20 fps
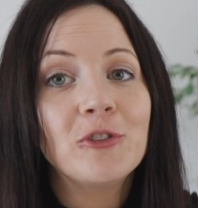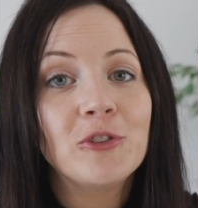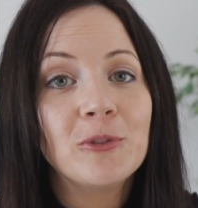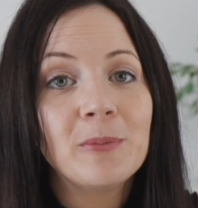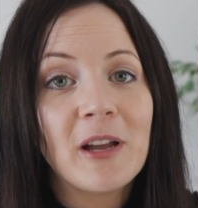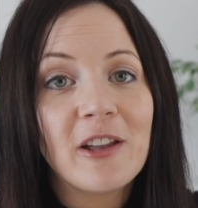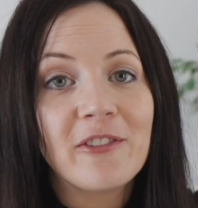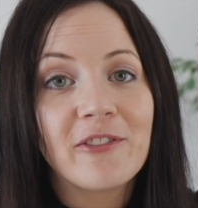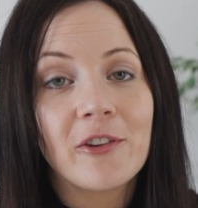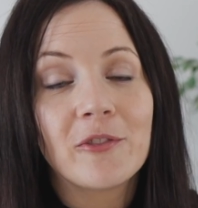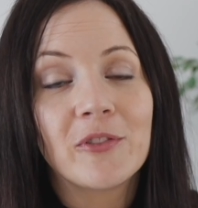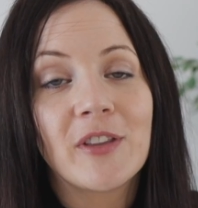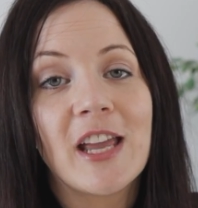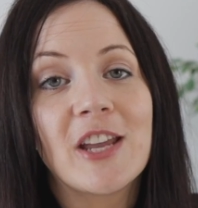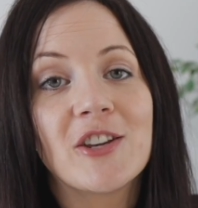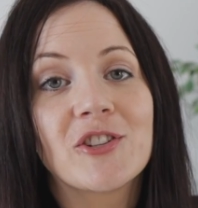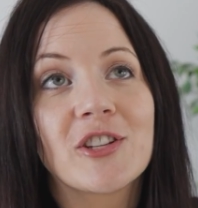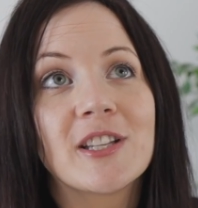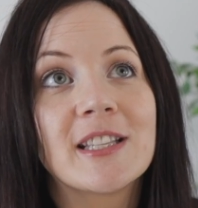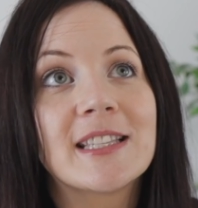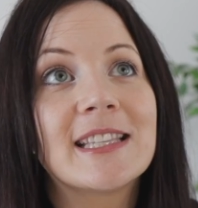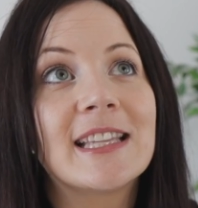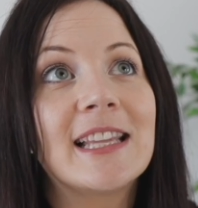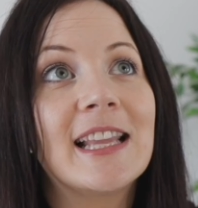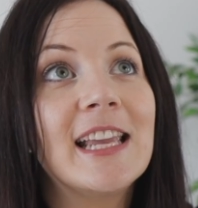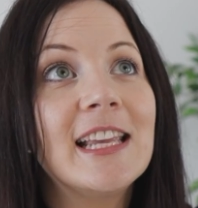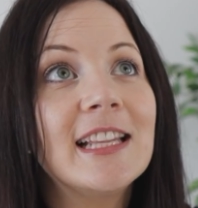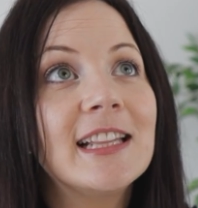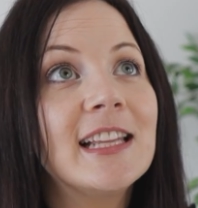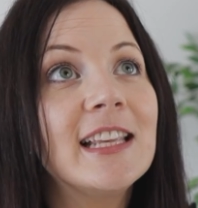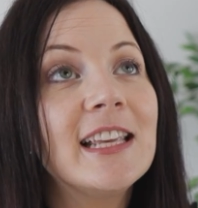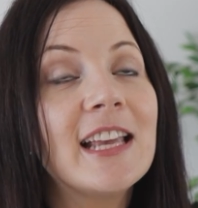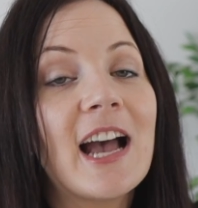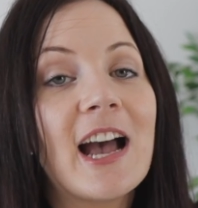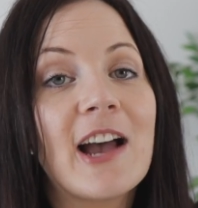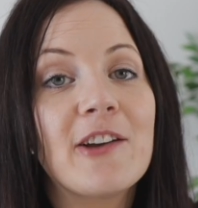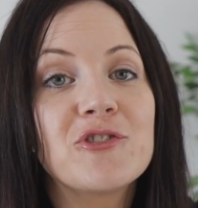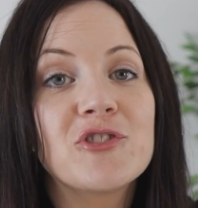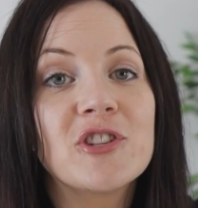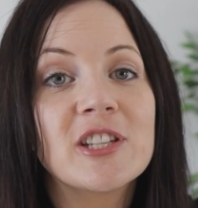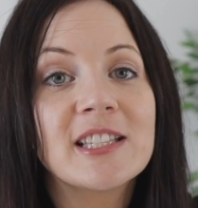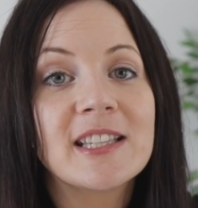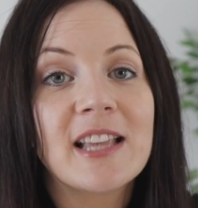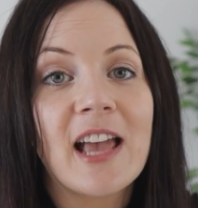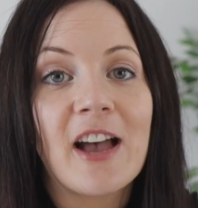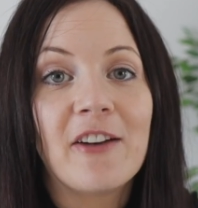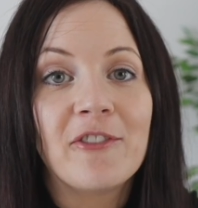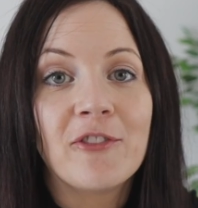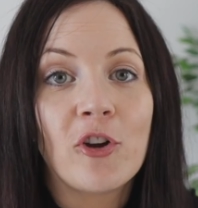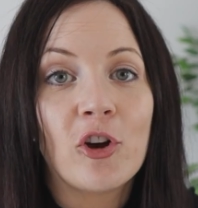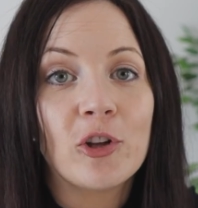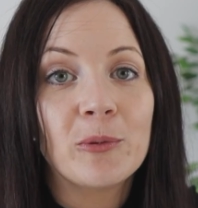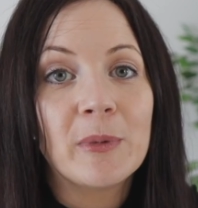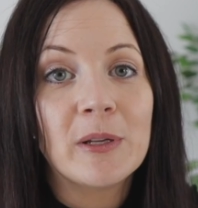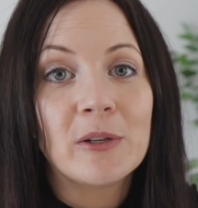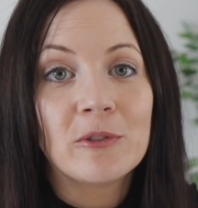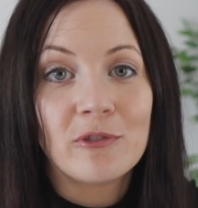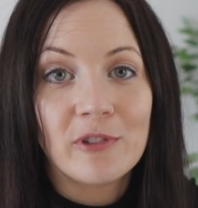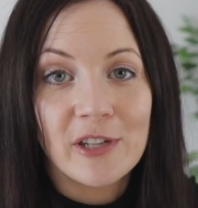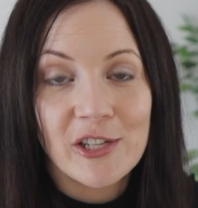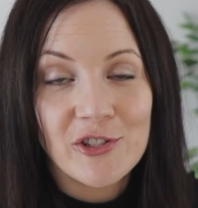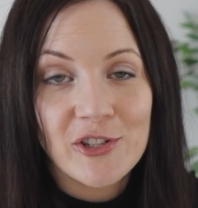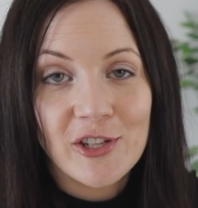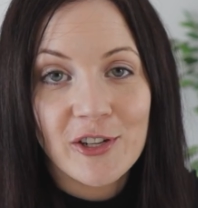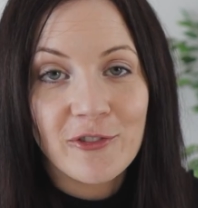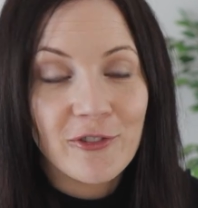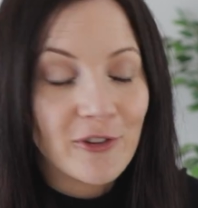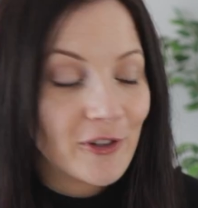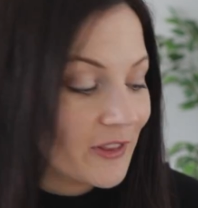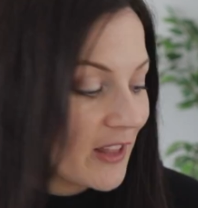to my foundations. Lately I just have not been reaching for